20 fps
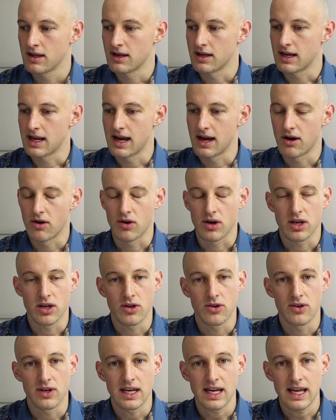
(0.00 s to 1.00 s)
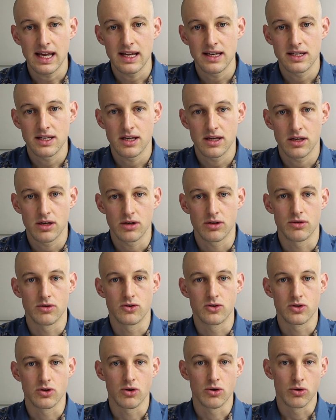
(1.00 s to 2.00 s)
Now, you need to
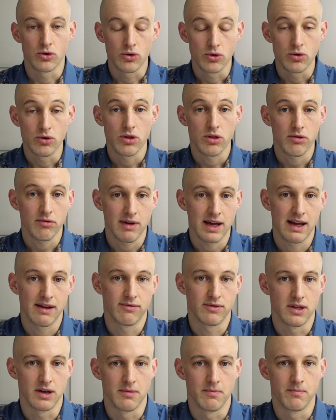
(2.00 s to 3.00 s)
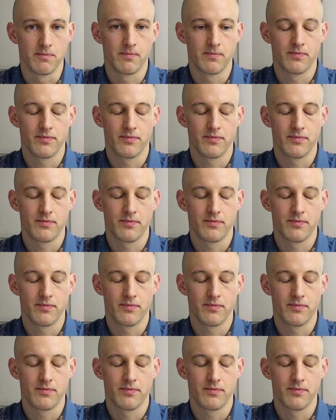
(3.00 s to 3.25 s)
use all 3 of them.